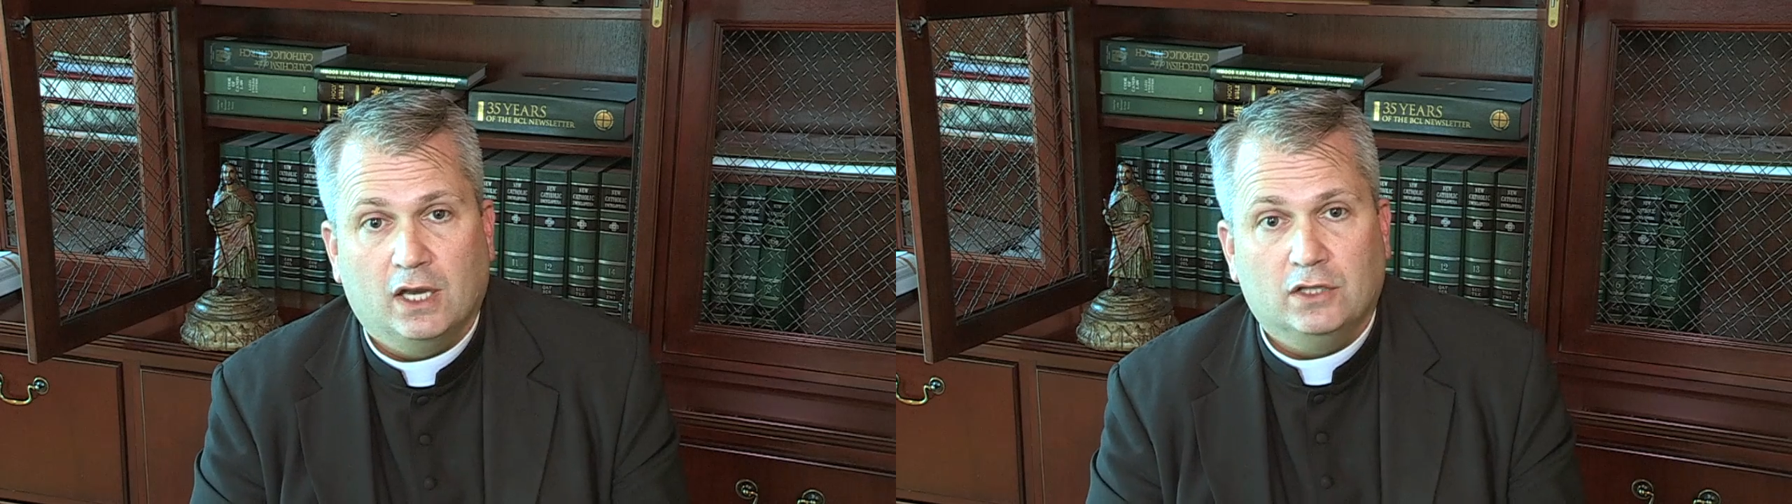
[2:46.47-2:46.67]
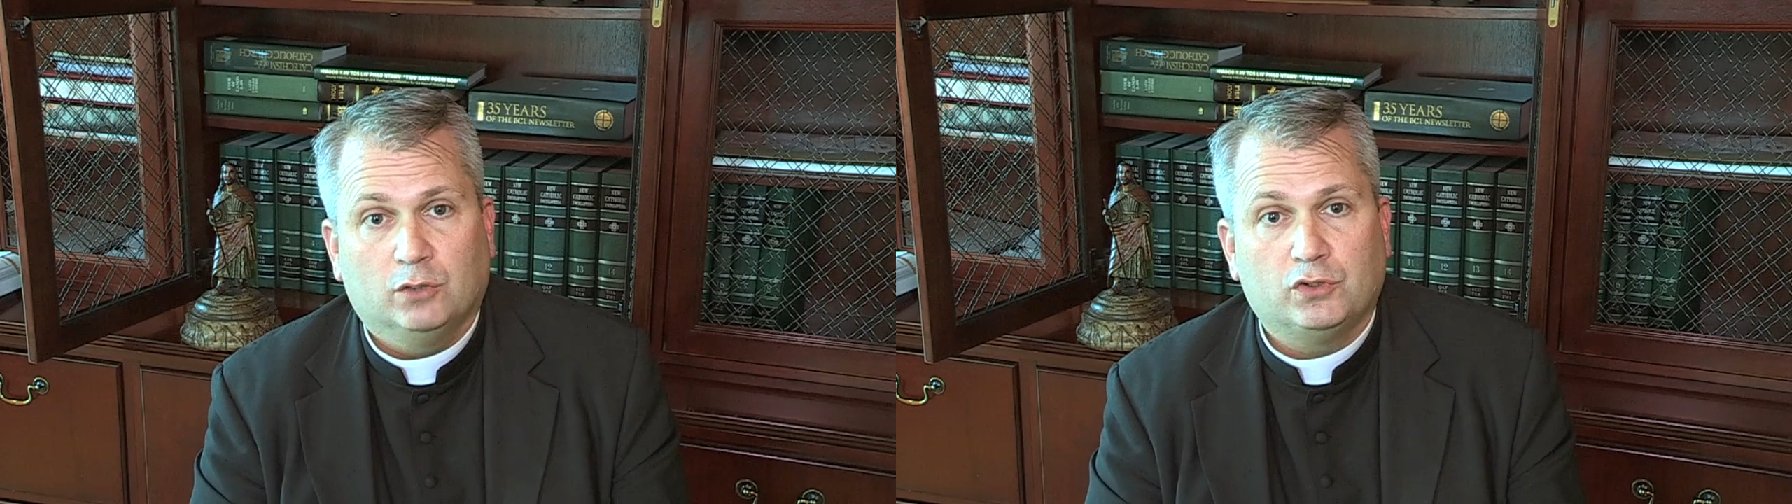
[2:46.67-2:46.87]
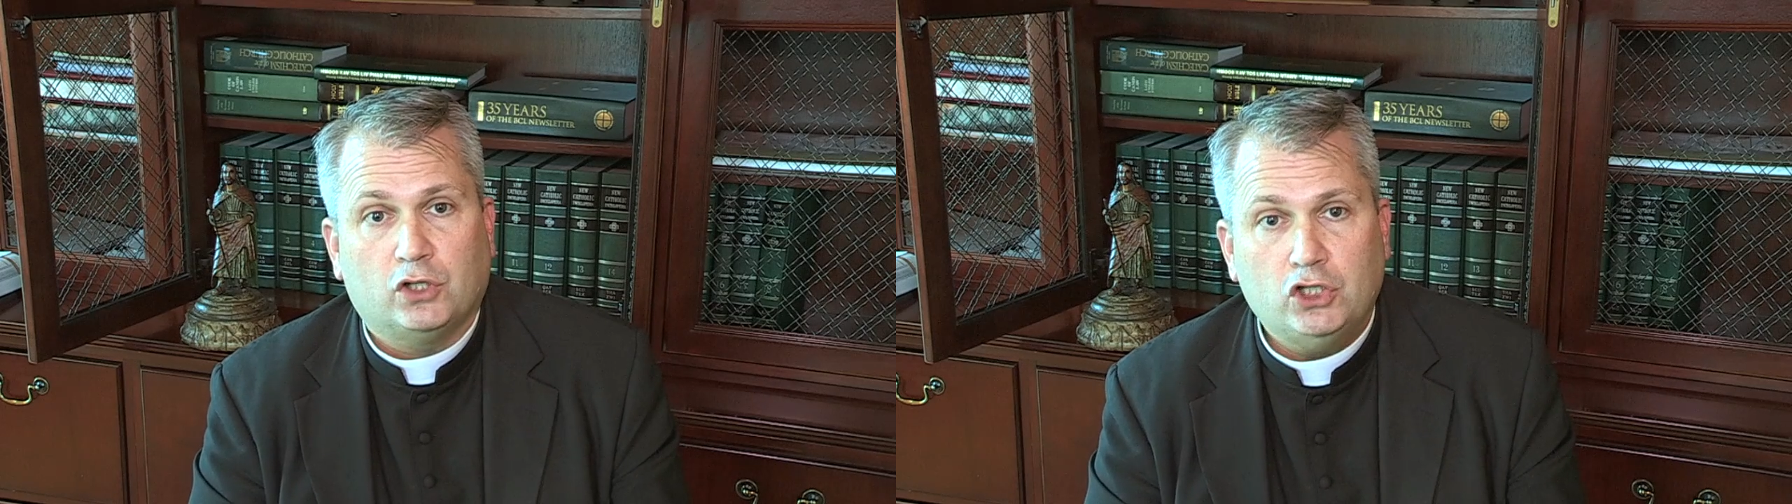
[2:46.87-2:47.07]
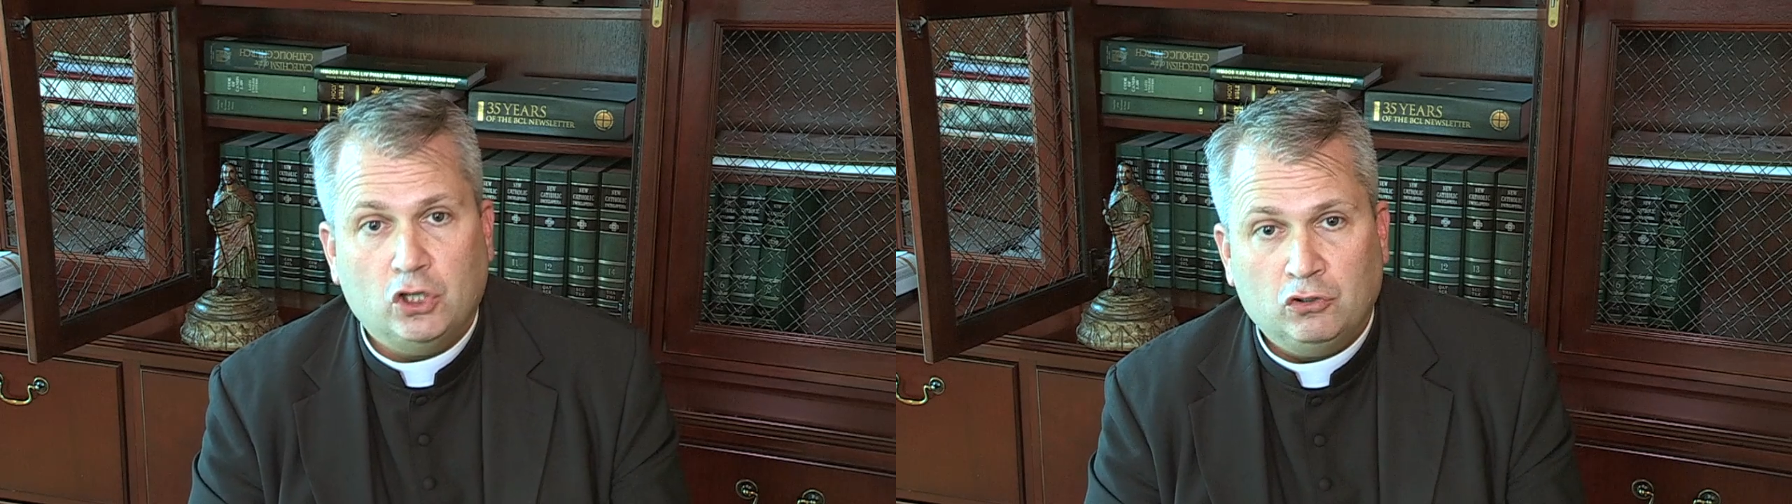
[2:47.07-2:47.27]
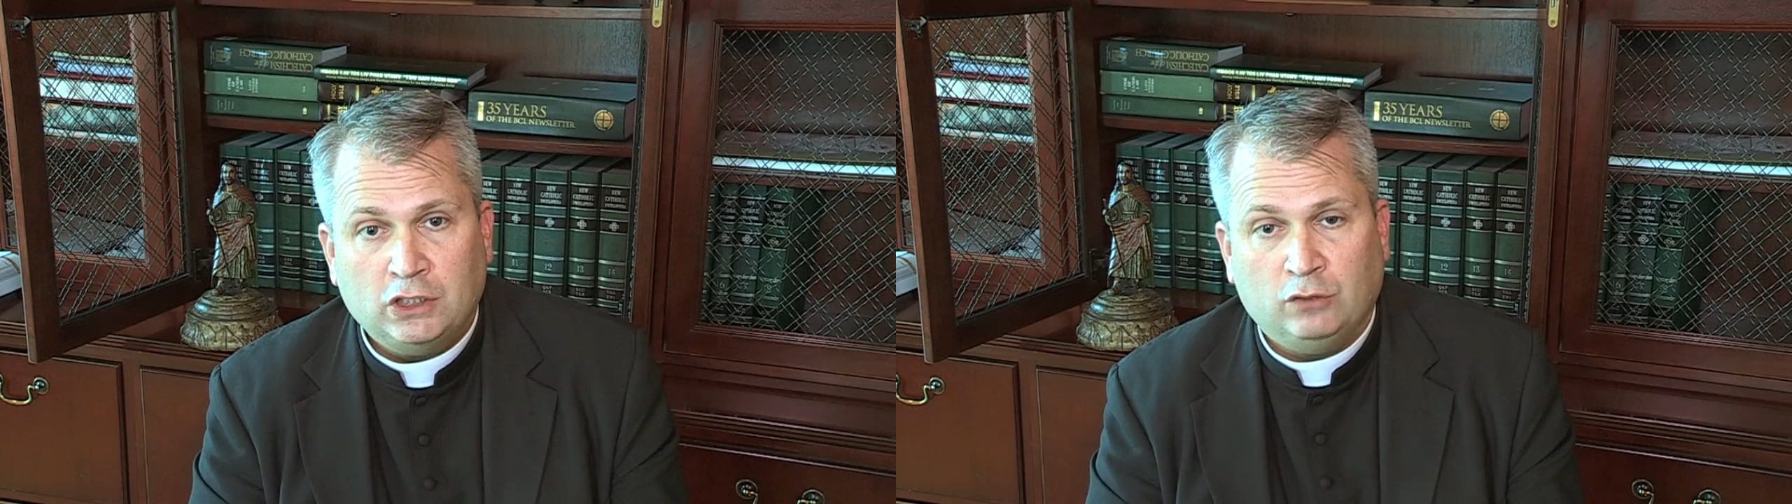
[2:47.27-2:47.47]
there was a
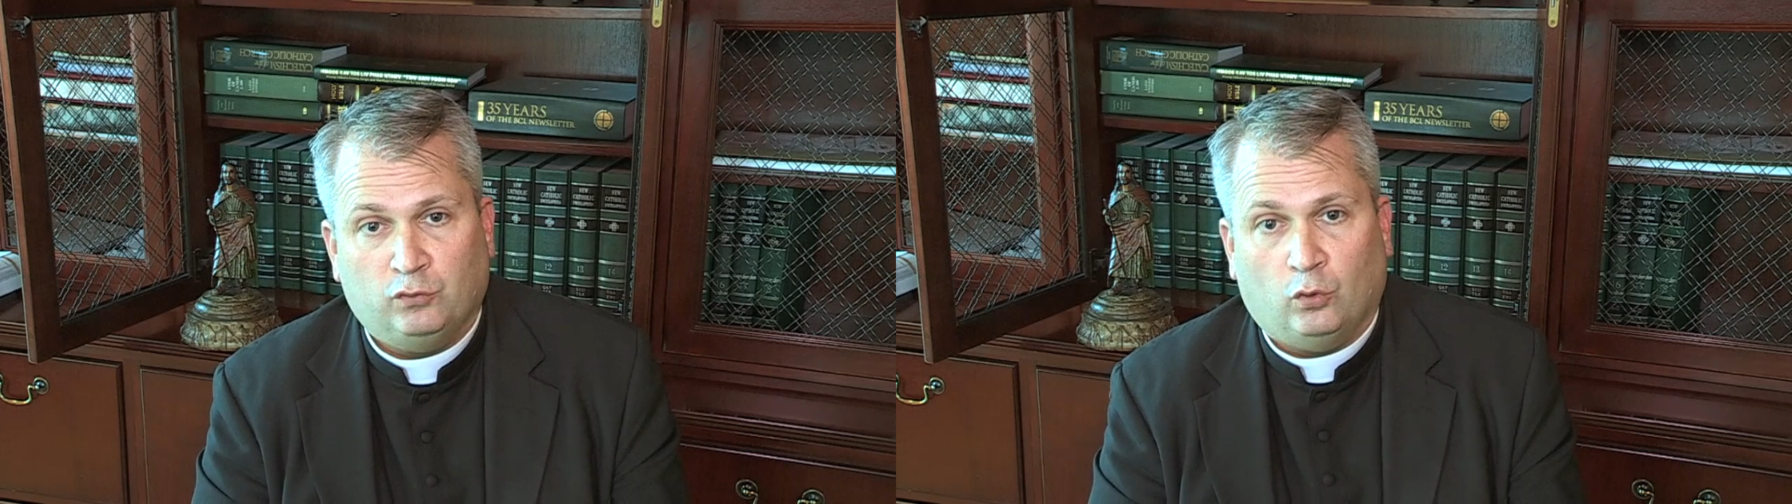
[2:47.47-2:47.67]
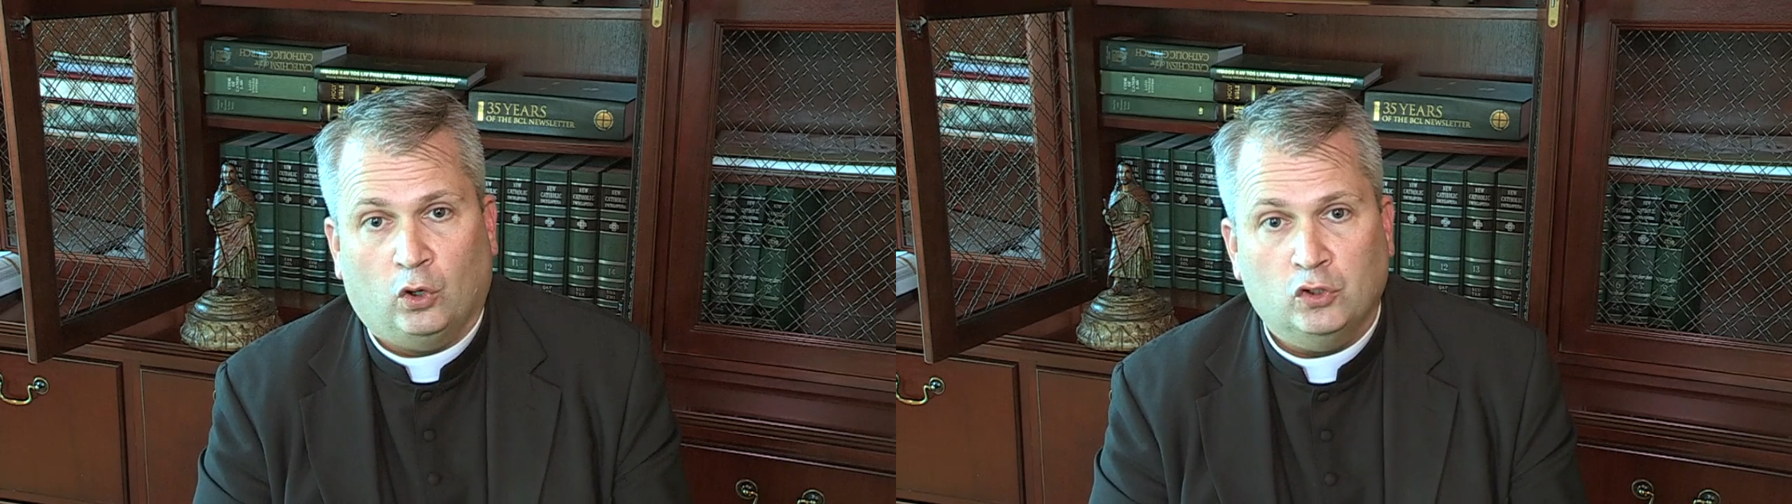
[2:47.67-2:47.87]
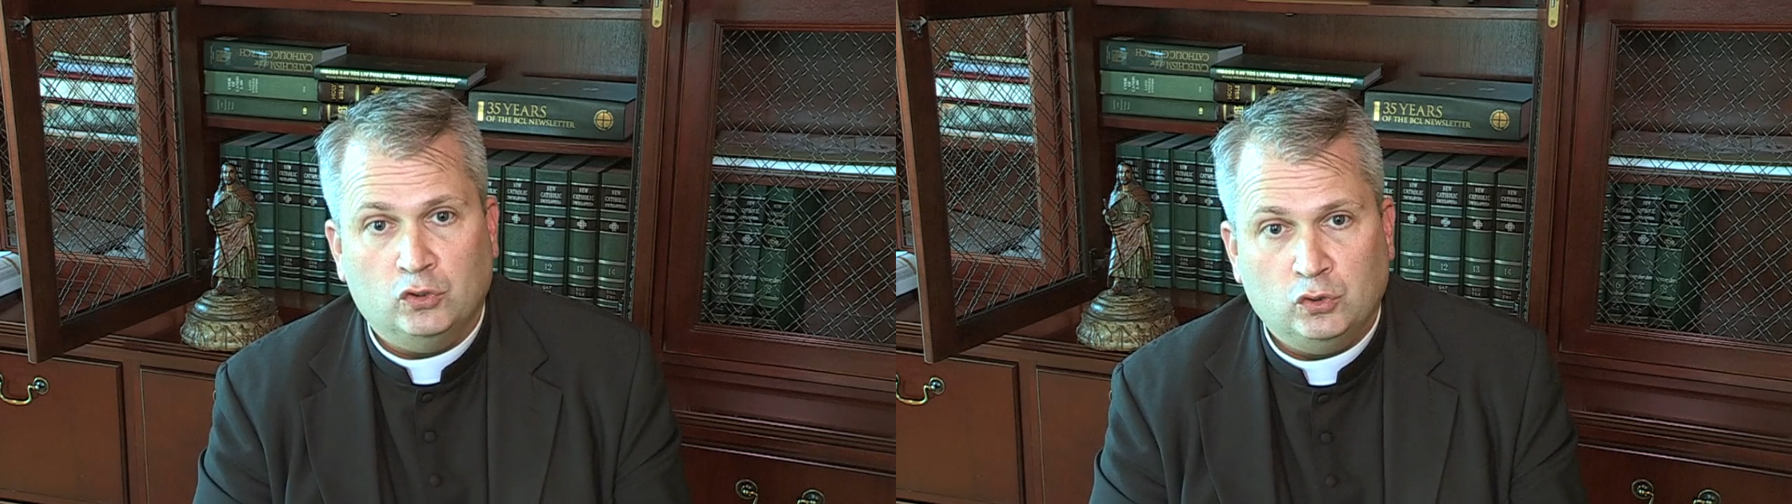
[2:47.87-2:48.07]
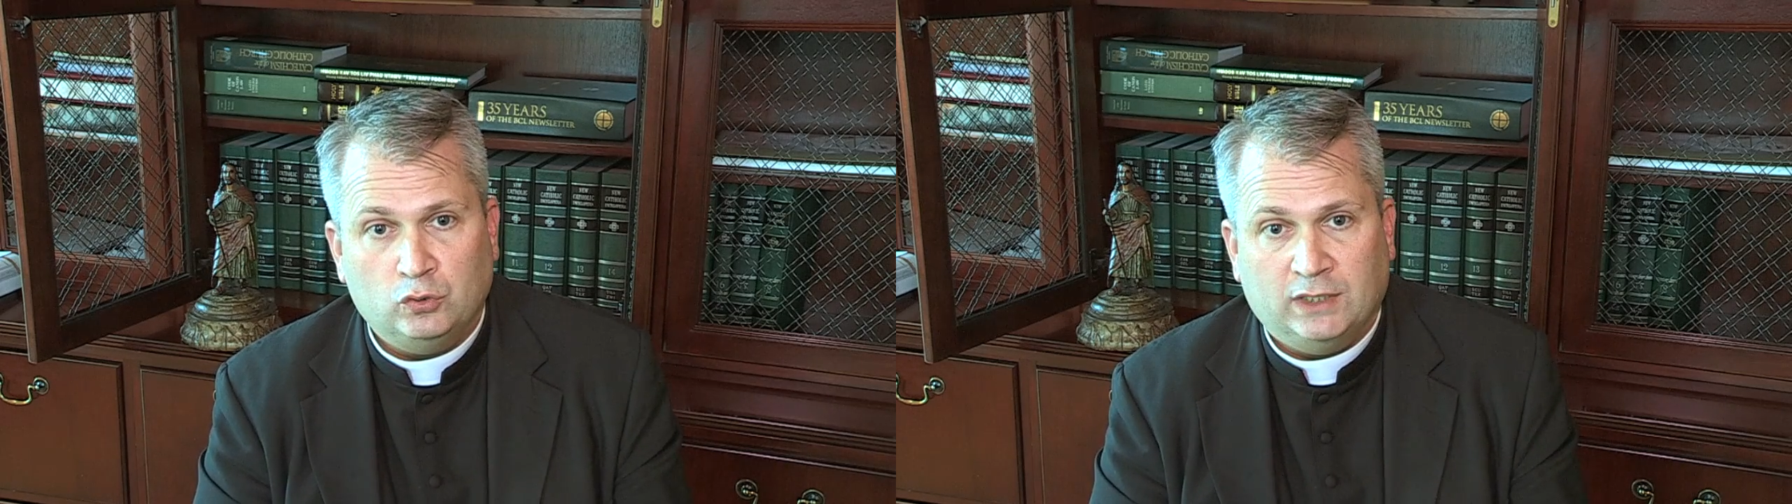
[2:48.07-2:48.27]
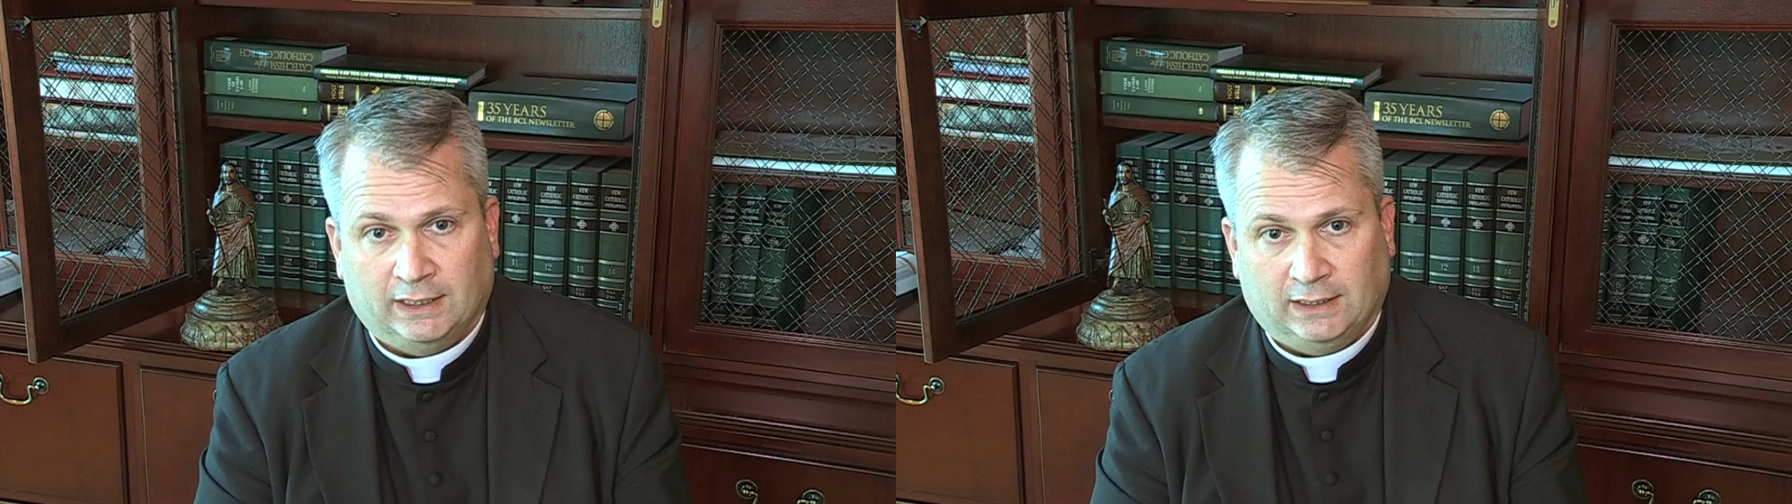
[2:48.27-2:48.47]
yearning for a new
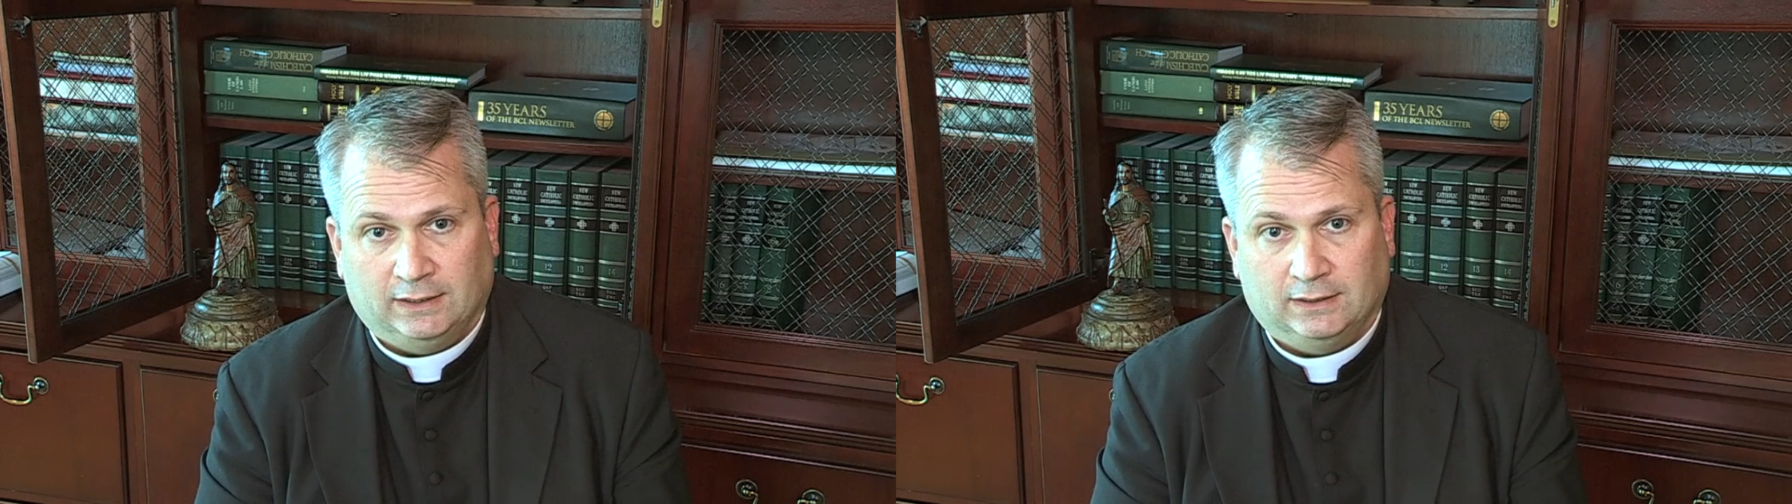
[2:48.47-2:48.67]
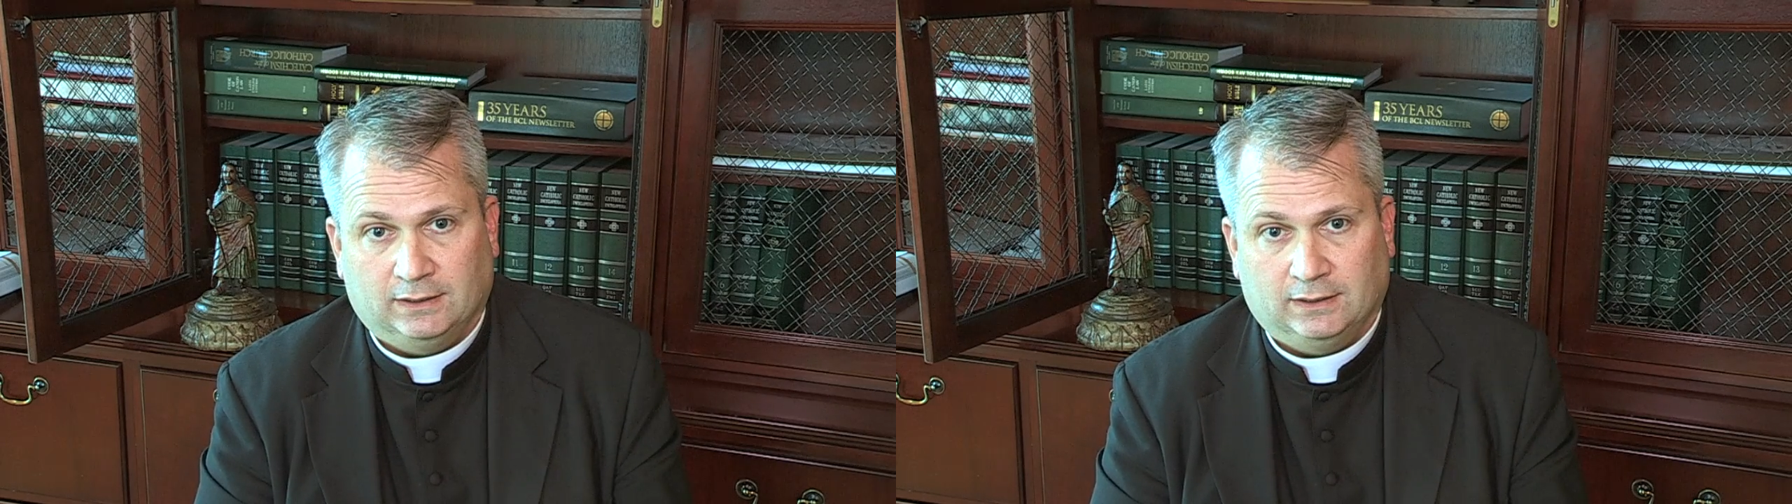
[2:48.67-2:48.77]
day.